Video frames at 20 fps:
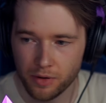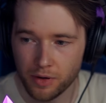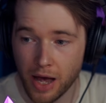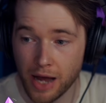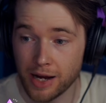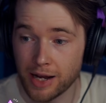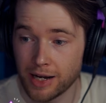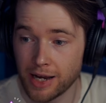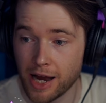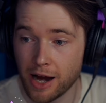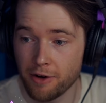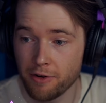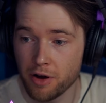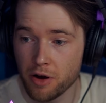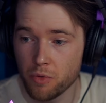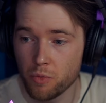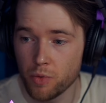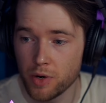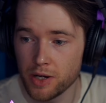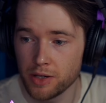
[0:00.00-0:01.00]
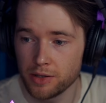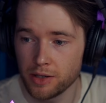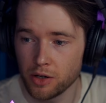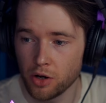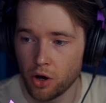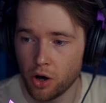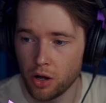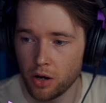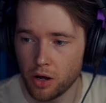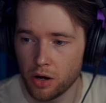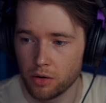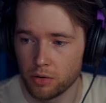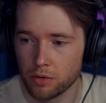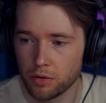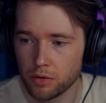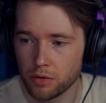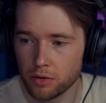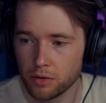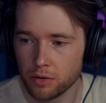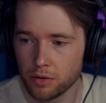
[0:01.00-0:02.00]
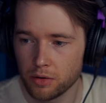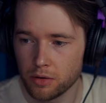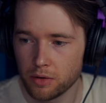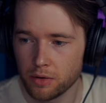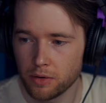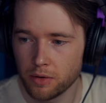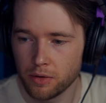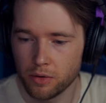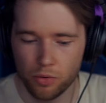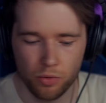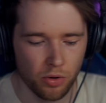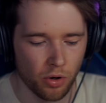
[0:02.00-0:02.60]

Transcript: And Galarian Weezing Hollow. Oh,